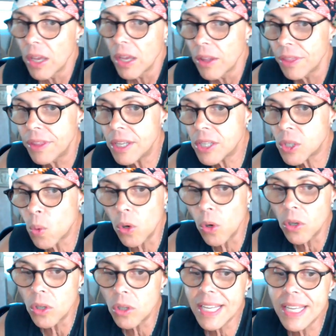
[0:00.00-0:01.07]
this
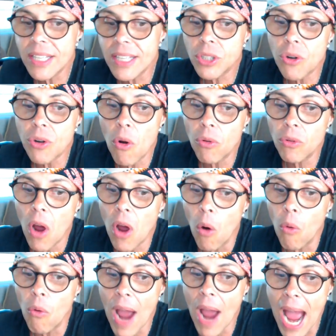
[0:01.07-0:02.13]
world is thrown
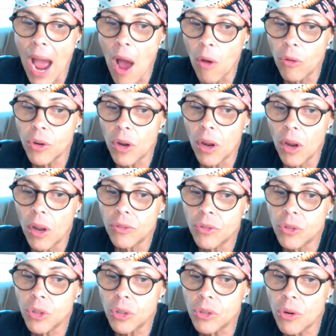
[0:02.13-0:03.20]
around
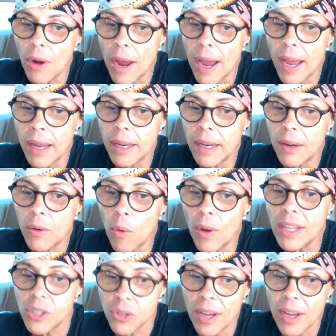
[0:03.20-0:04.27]
to try. What
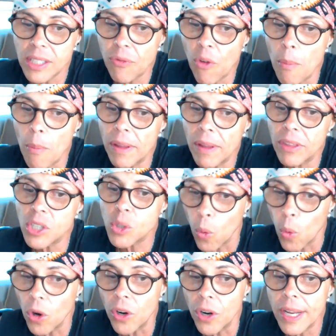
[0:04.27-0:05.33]
is transphobic? This
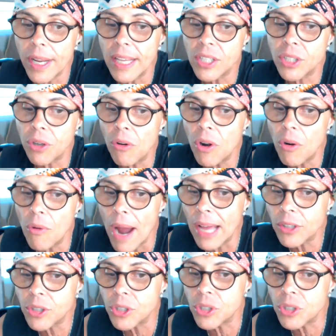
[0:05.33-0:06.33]
word is thrown around to